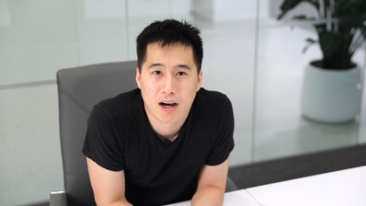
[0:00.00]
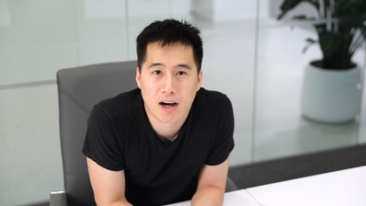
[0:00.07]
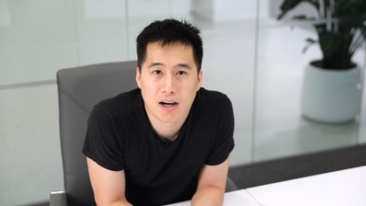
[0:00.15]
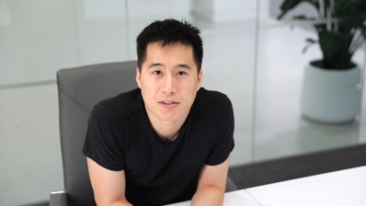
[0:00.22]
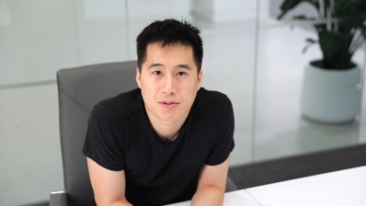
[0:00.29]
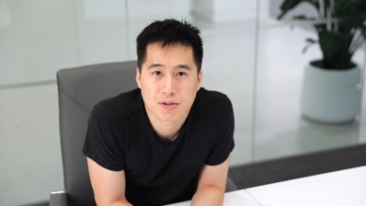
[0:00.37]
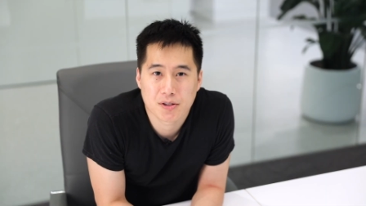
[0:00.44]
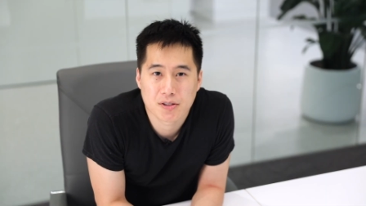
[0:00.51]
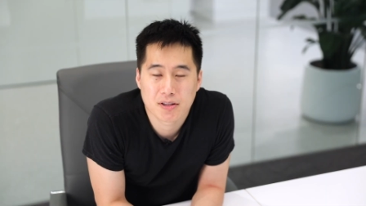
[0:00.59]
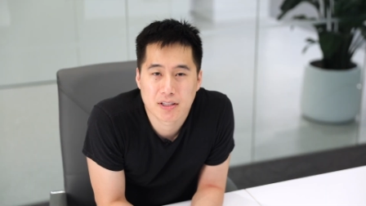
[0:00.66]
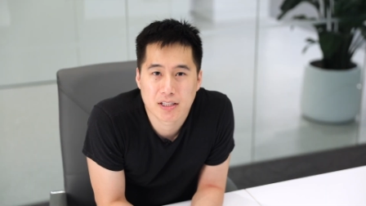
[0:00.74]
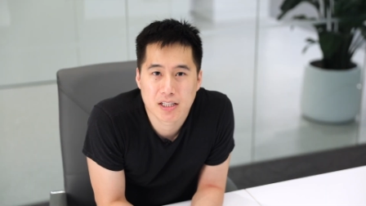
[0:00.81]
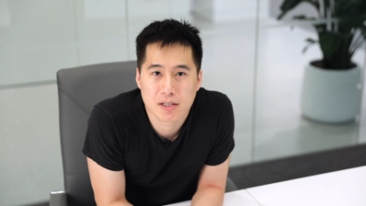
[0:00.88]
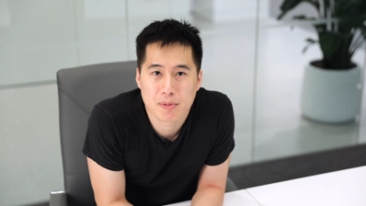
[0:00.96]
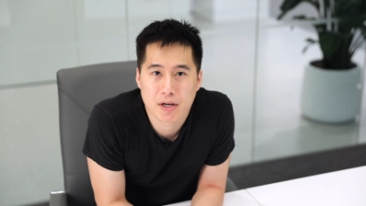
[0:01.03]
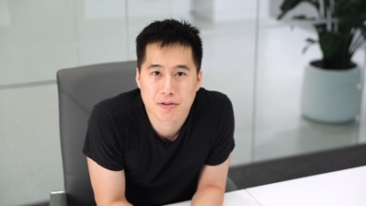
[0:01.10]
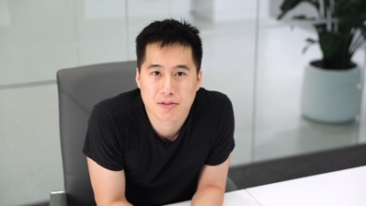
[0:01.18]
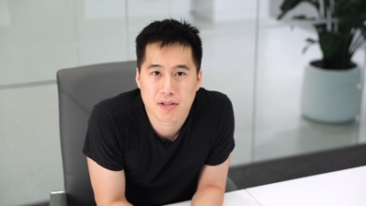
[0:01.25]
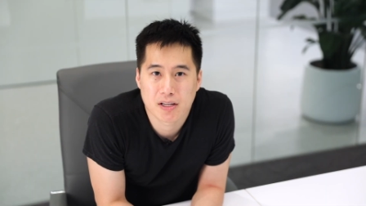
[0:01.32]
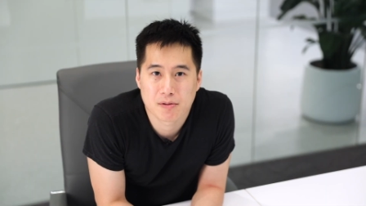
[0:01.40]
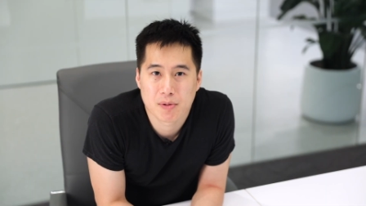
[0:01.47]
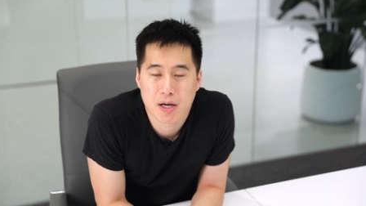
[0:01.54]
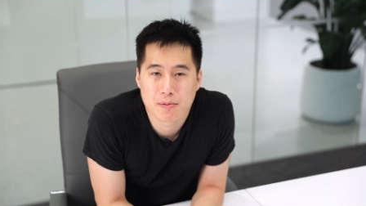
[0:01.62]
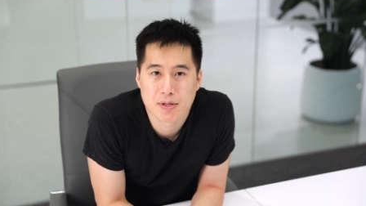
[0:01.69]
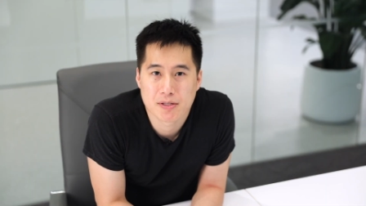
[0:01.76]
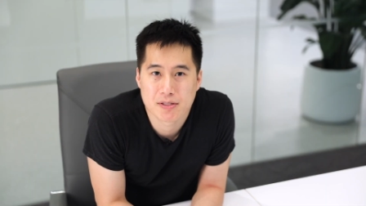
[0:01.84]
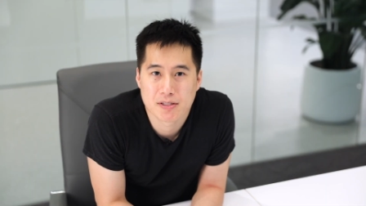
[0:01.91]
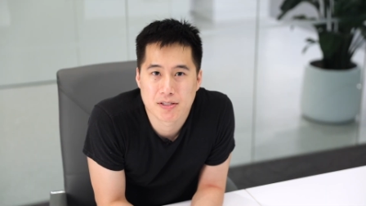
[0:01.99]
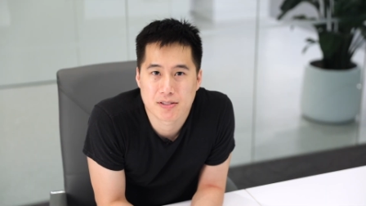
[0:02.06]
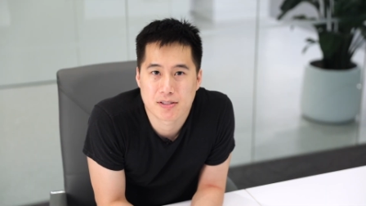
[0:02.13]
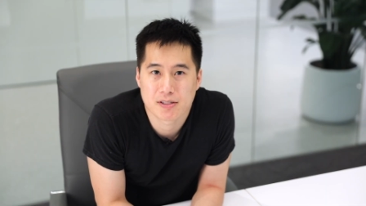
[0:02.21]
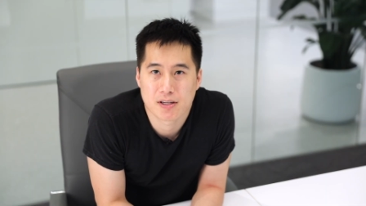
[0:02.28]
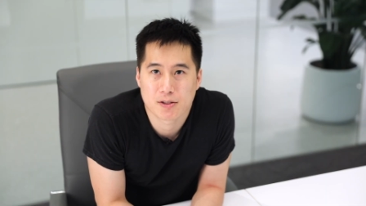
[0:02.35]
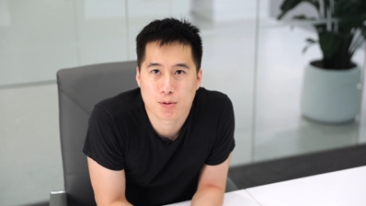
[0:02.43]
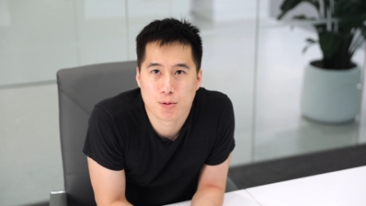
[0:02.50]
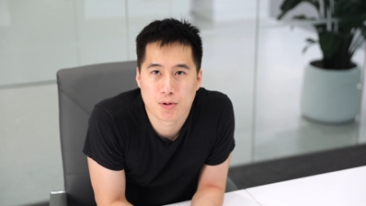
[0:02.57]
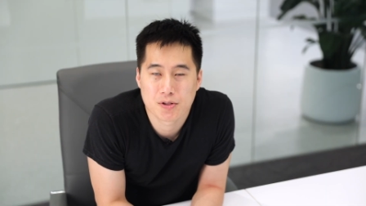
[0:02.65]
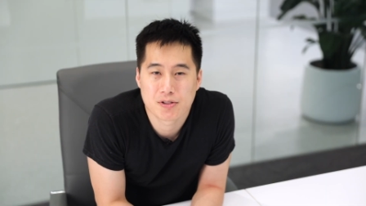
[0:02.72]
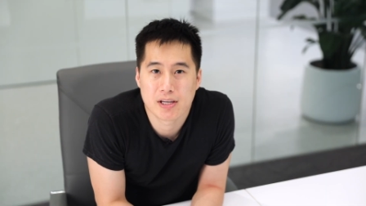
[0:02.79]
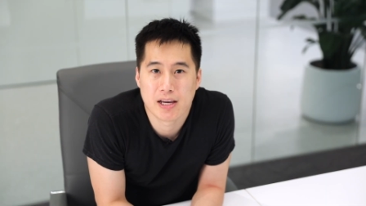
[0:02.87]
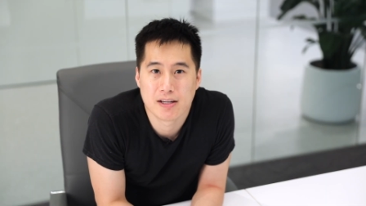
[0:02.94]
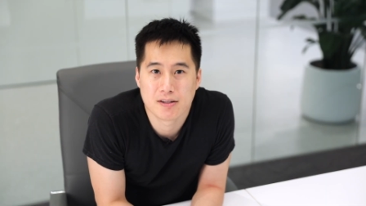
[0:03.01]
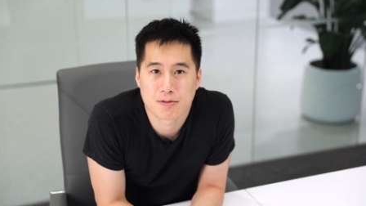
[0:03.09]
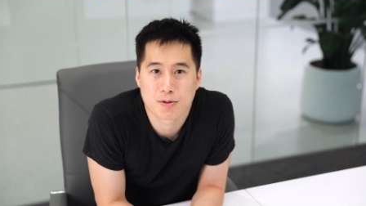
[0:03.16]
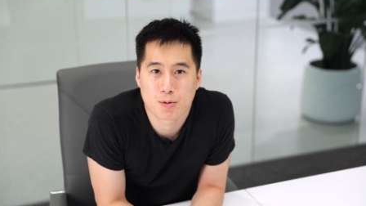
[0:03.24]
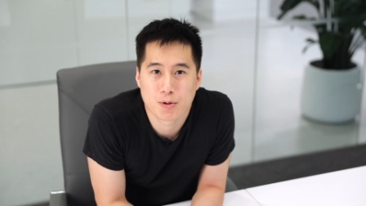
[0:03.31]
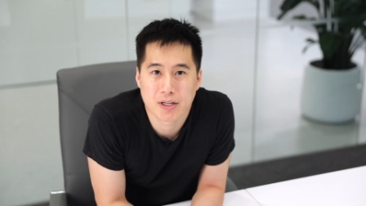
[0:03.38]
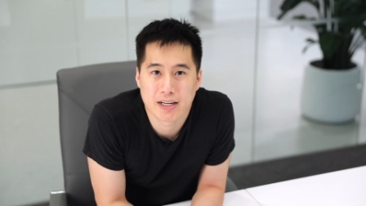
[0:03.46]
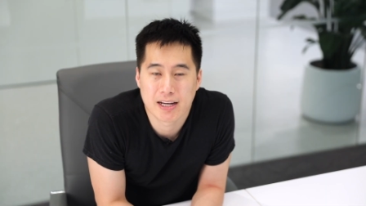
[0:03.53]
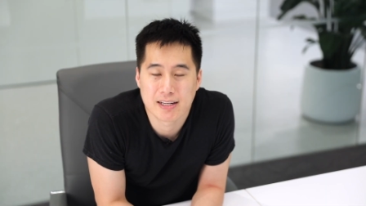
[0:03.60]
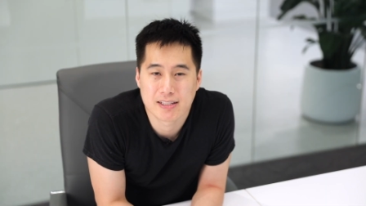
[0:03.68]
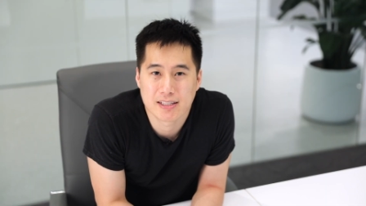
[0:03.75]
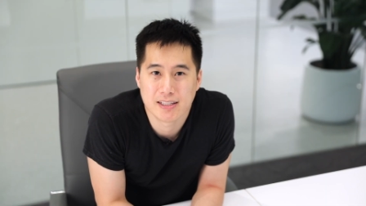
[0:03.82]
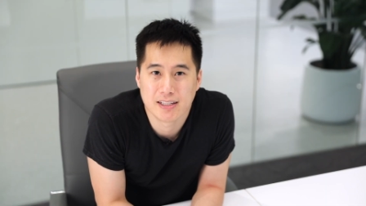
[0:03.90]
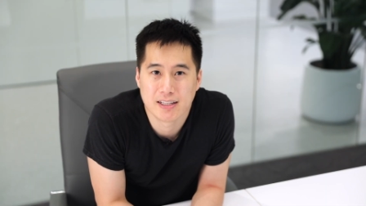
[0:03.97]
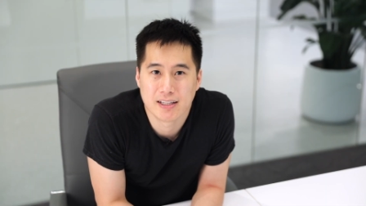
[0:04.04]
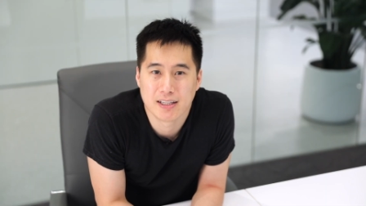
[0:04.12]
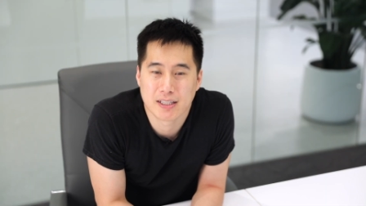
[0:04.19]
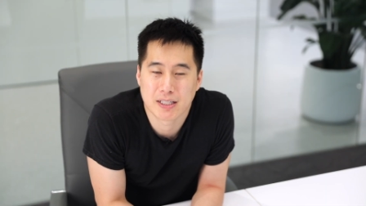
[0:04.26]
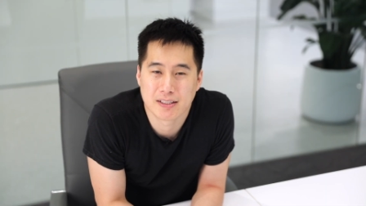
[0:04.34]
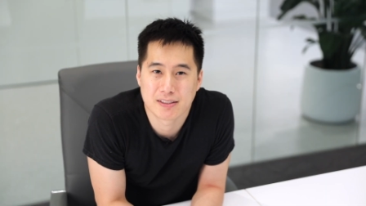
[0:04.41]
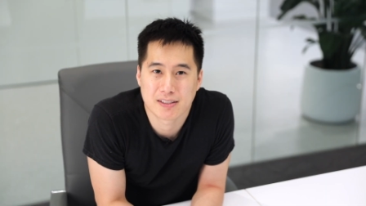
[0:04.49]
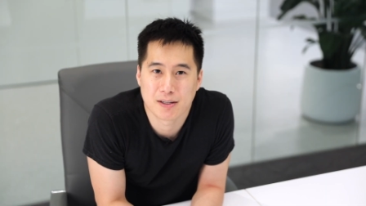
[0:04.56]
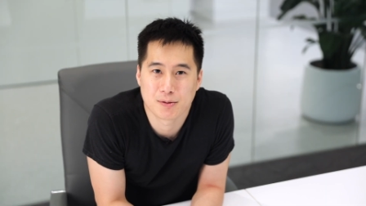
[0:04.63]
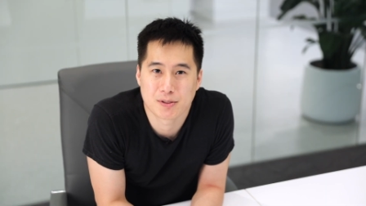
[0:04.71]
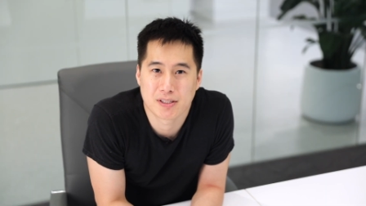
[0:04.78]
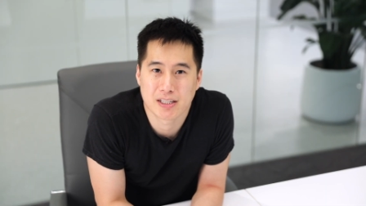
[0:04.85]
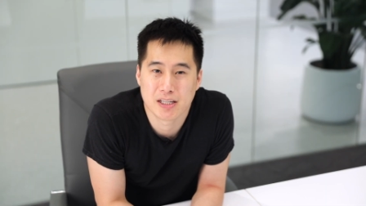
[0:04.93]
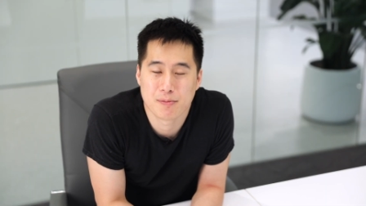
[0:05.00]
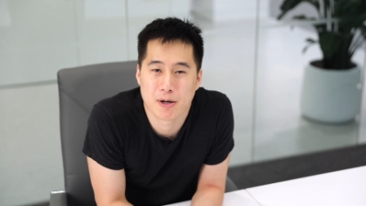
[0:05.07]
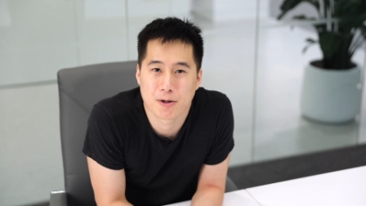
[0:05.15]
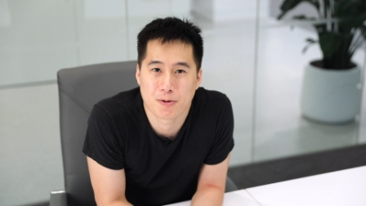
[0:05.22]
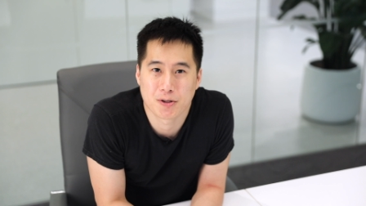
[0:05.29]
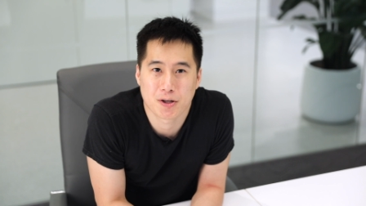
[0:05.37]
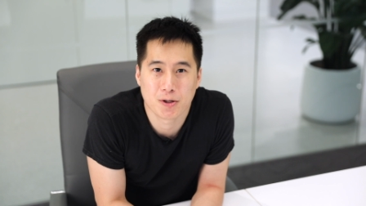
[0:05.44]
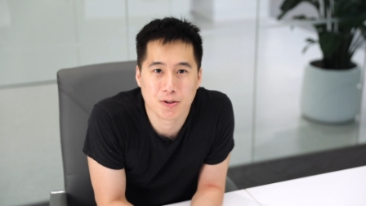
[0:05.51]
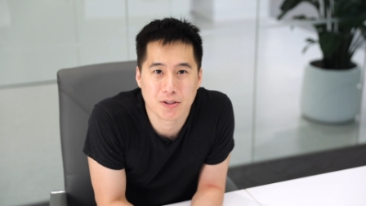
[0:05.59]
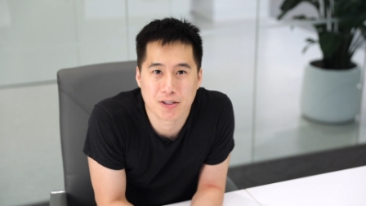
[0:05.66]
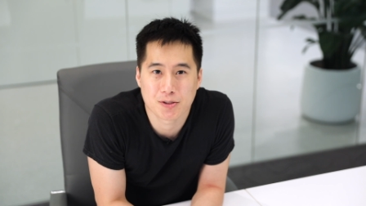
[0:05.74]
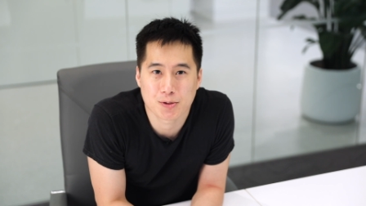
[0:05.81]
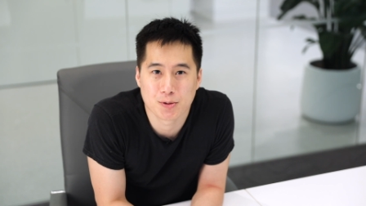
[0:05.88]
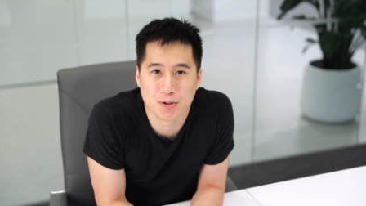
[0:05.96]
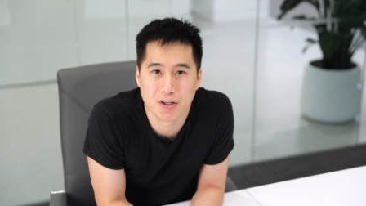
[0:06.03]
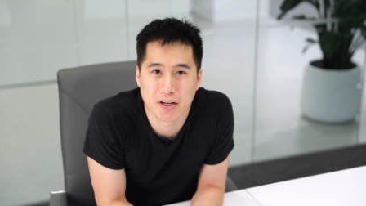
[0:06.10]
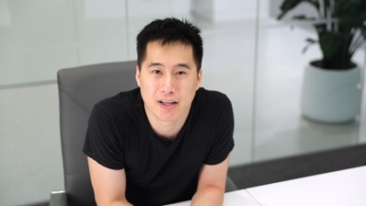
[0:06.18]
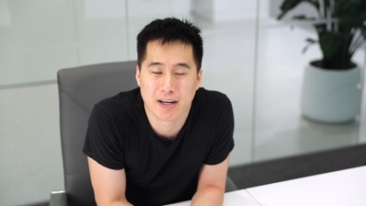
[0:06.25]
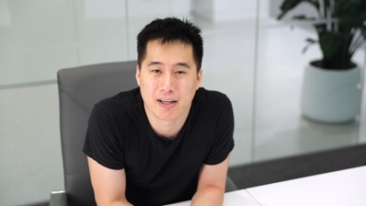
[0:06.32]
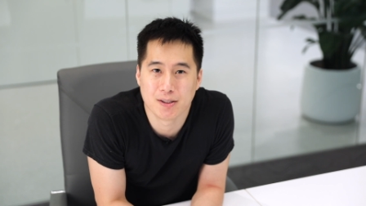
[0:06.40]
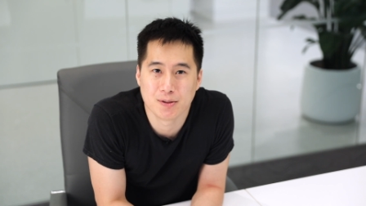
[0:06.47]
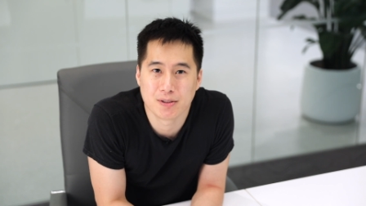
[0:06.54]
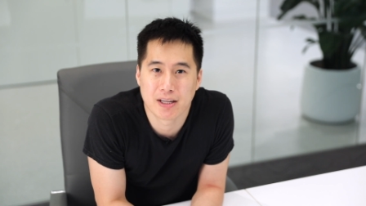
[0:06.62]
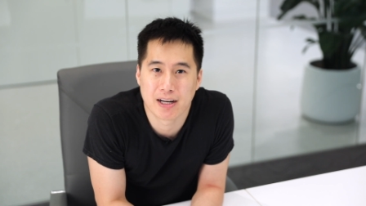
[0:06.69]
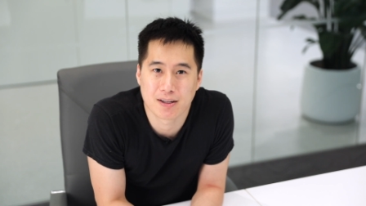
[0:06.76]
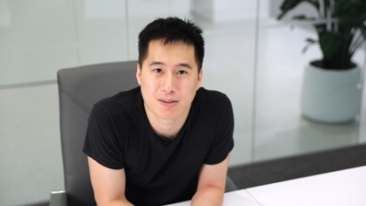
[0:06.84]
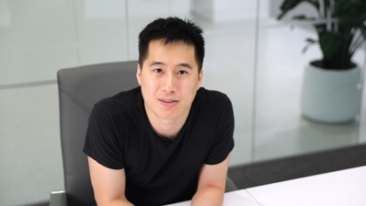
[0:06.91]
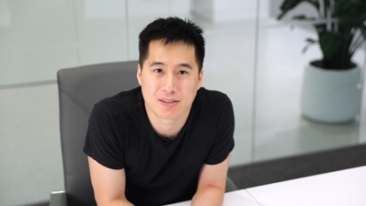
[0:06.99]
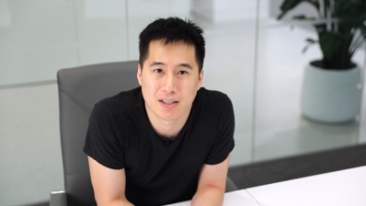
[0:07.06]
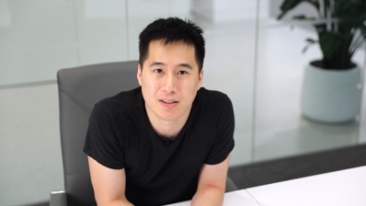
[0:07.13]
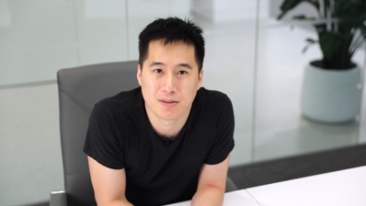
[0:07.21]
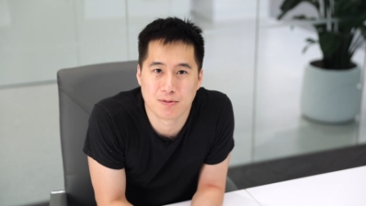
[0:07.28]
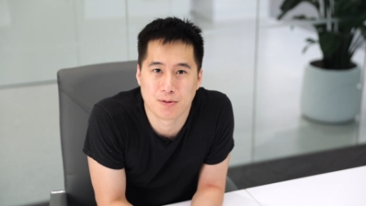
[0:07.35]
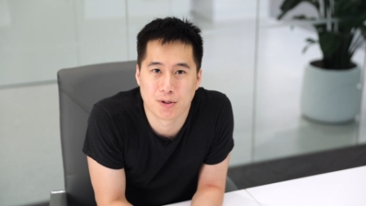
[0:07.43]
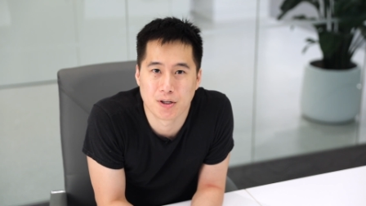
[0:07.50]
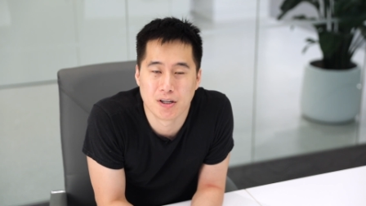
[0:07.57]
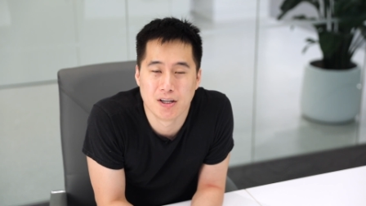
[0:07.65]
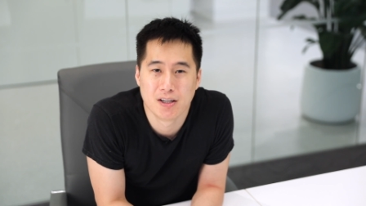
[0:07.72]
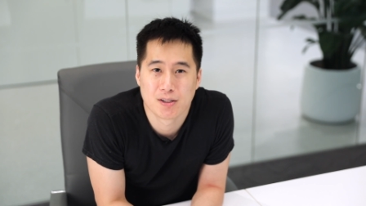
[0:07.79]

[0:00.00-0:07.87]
I started thinking about selling my business towards the end of 2019 because I was thinking about going to culinary school, and I knew that I could sell for